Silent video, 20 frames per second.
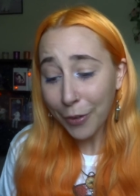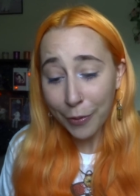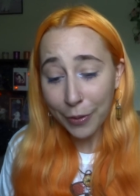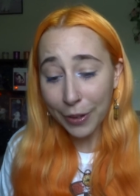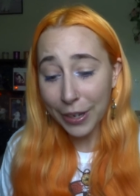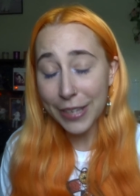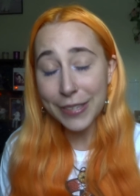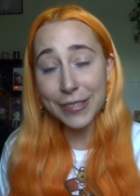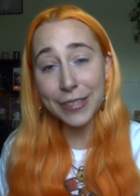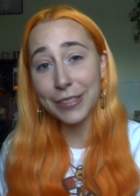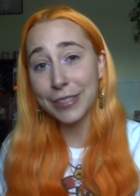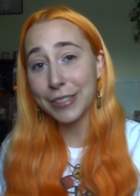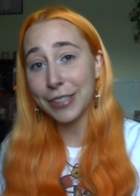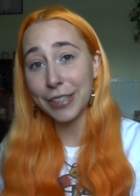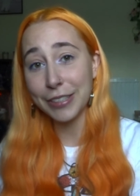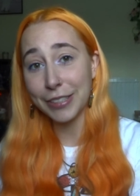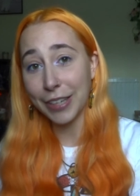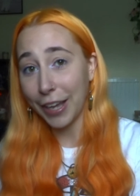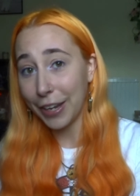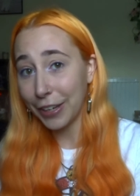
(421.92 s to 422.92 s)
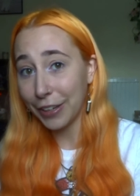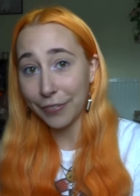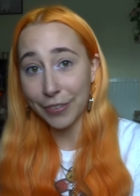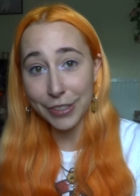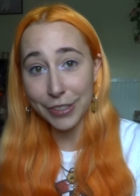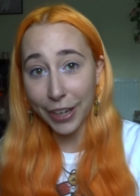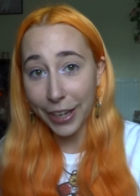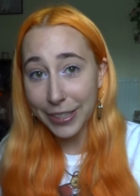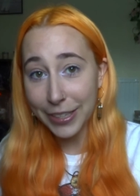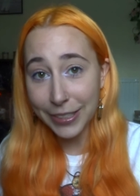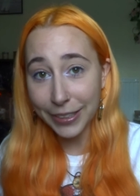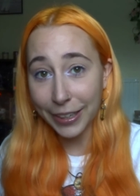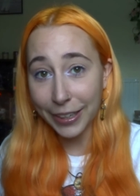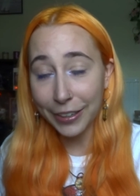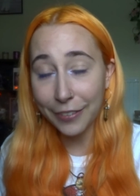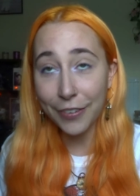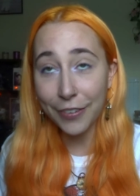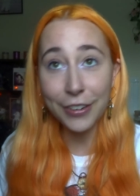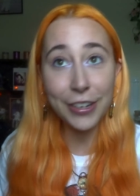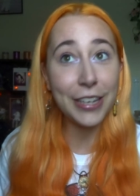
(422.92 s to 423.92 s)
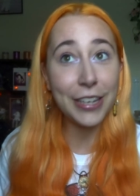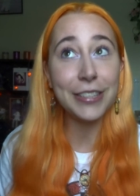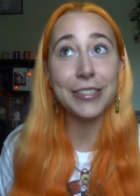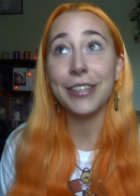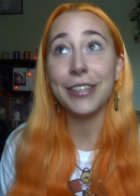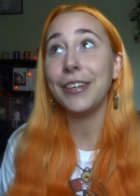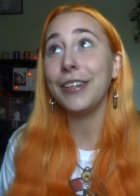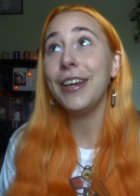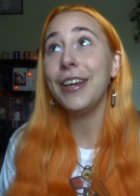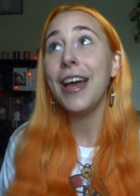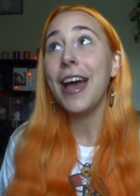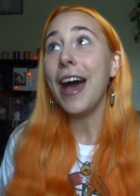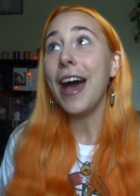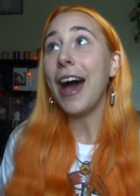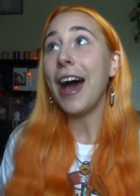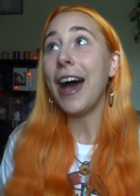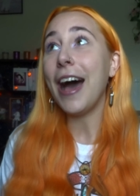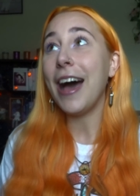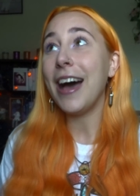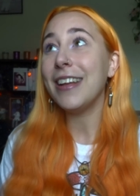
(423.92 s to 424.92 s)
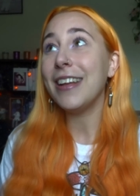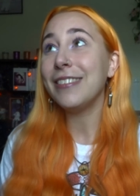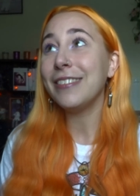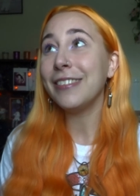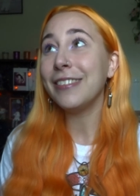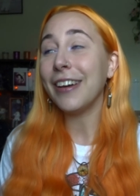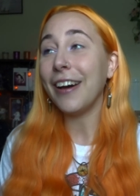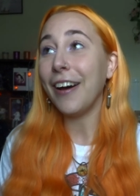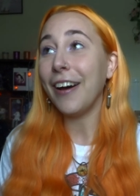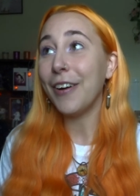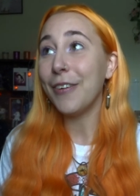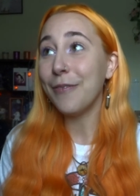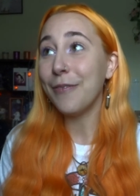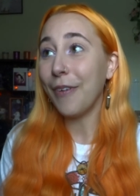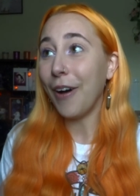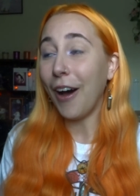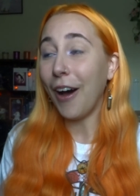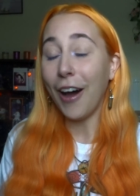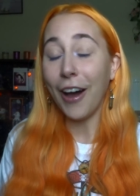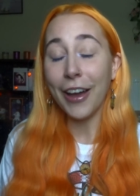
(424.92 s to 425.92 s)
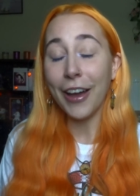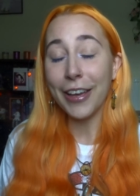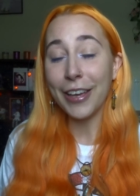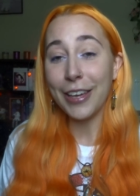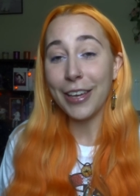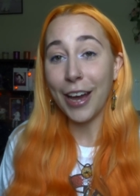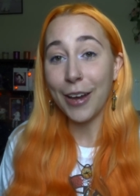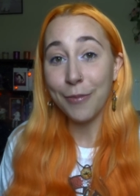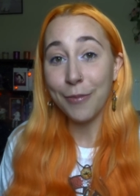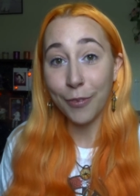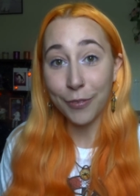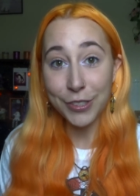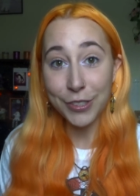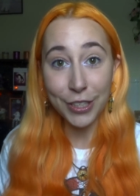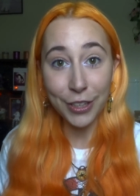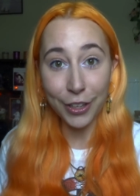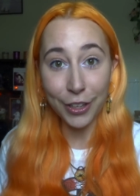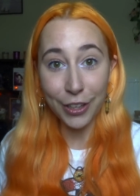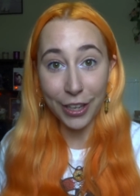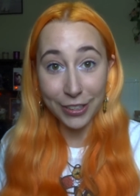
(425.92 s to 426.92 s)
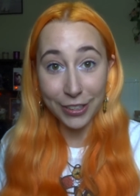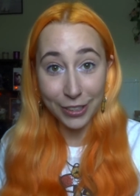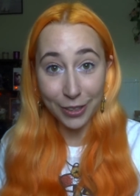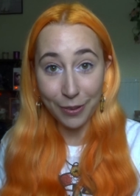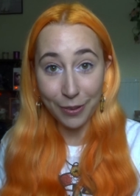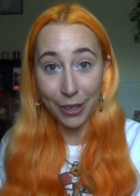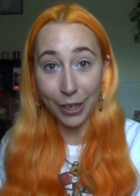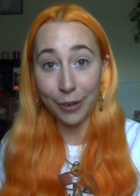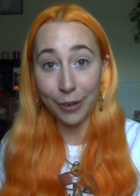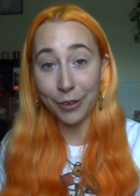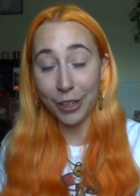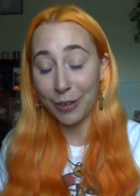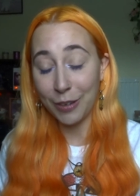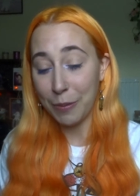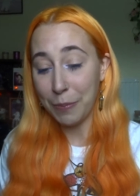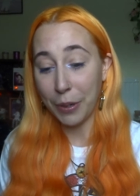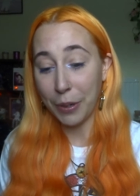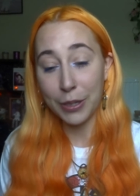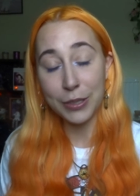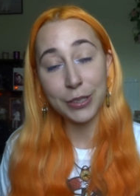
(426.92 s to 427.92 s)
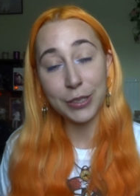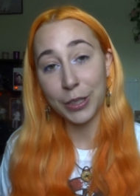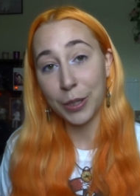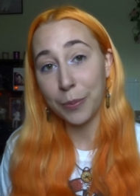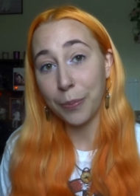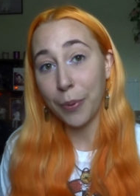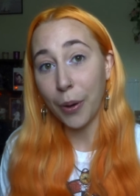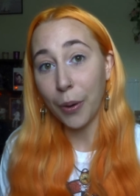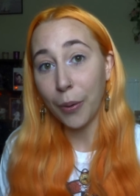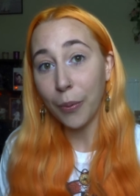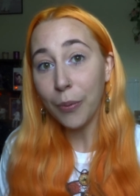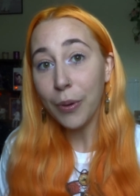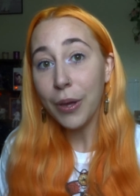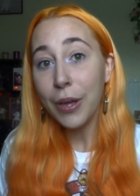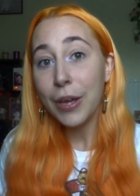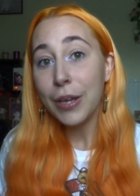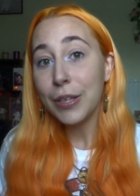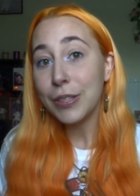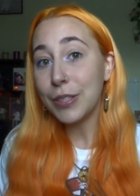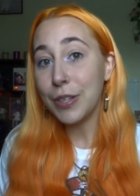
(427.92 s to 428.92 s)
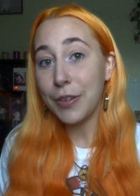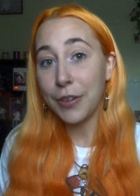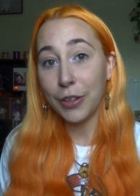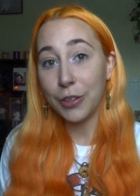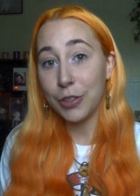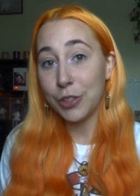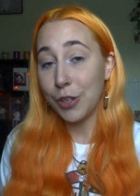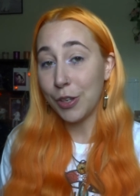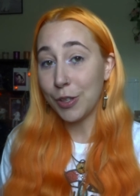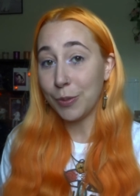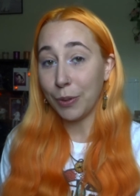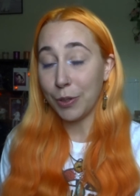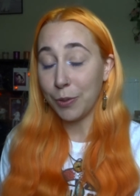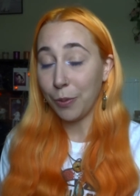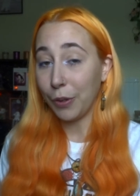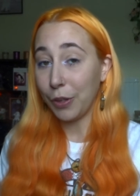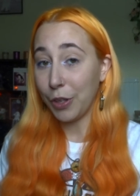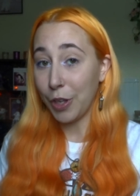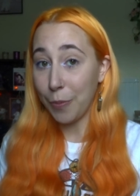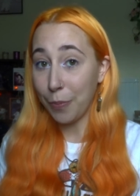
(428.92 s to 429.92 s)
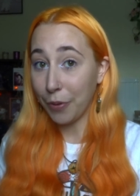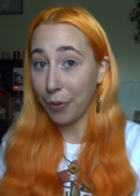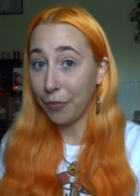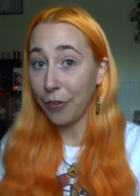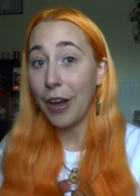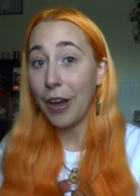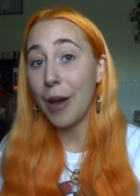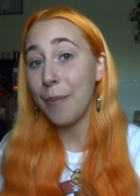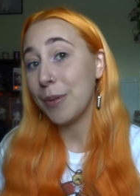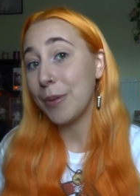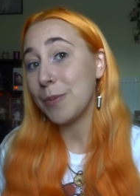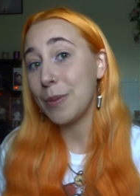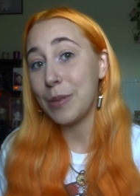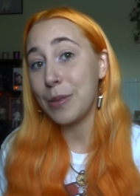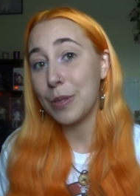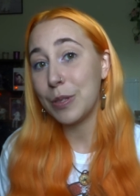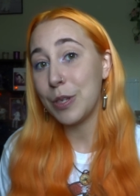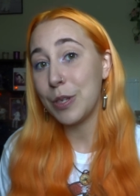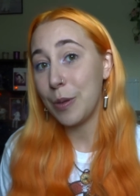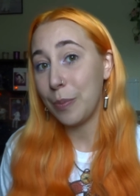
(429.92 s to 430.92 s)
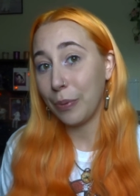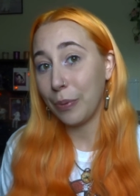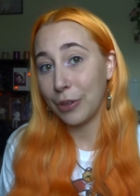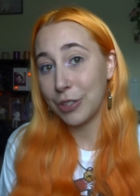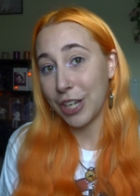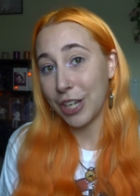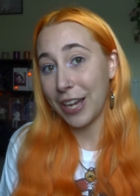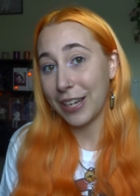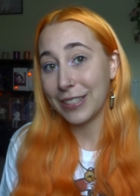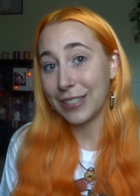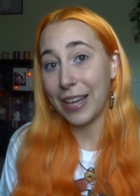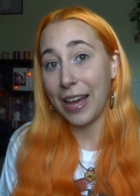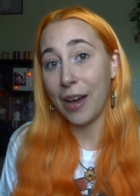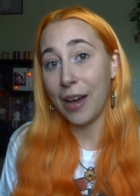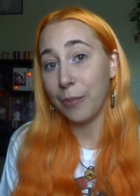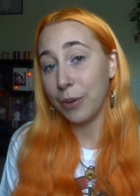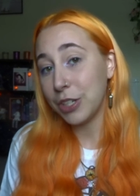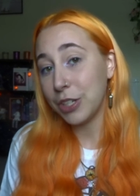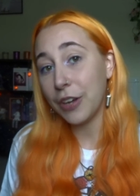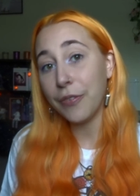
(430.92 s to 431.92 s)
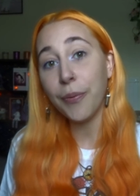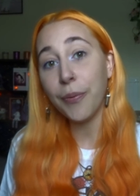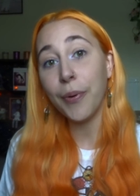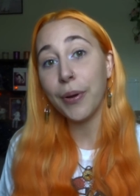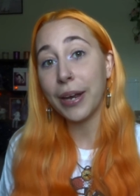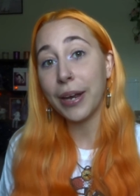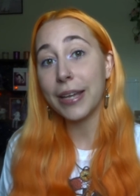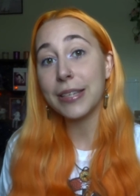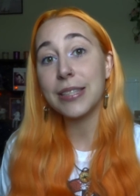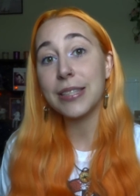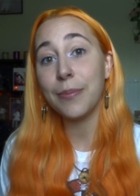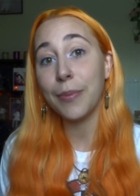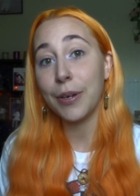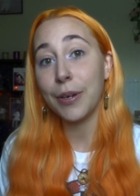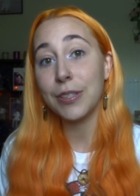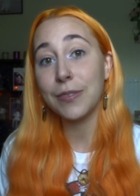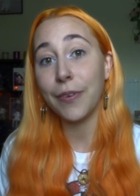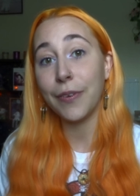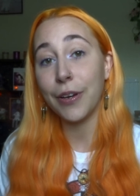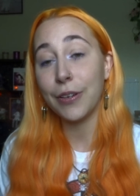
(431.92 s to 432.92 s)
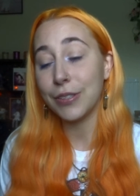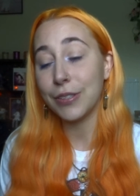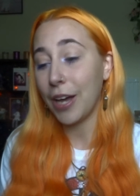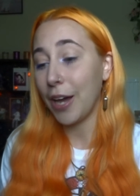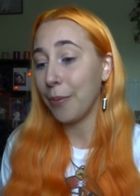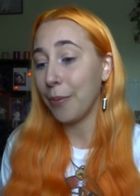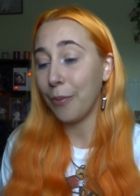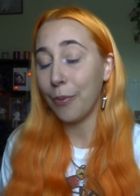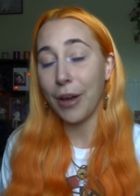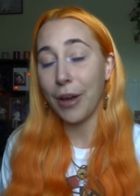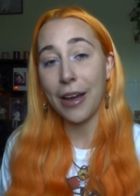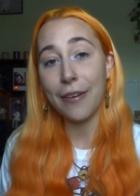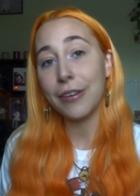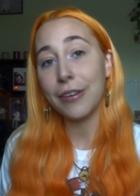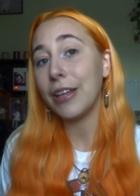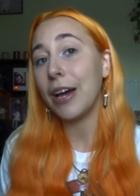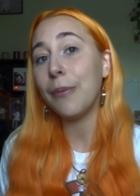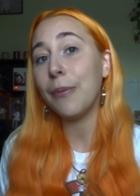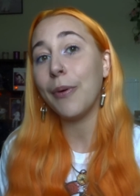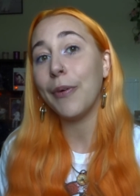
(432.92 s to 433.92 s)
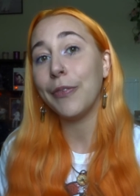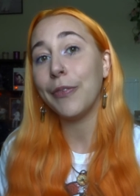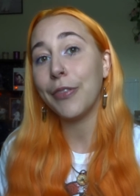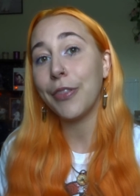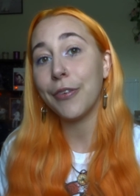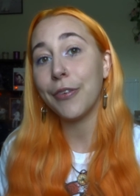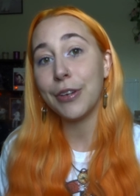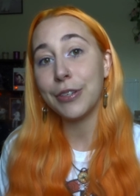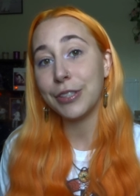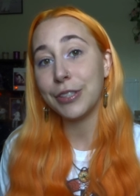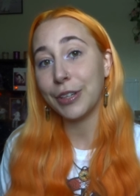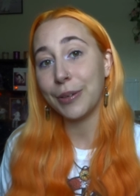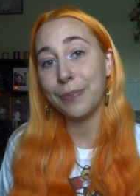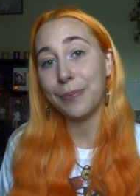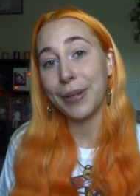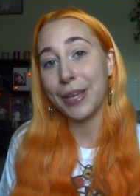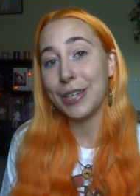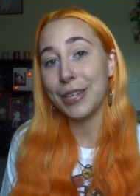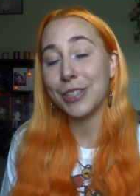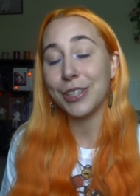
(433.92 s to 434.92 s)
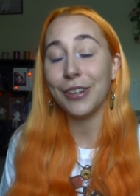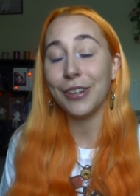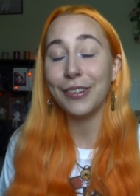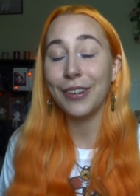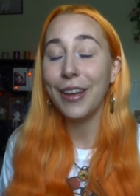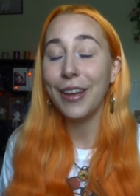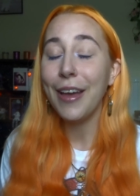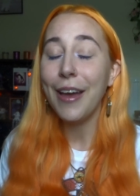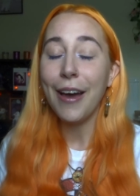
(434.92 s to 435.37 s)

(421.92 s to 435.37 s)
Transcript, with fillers: a listen to Turning of the Tides again if you need to and um, I am obviously at the end of the week I'm going to be posting a poll so you can choose which one you prefer between the two projects and whichever one gets the most votes I will carry that one through to completion.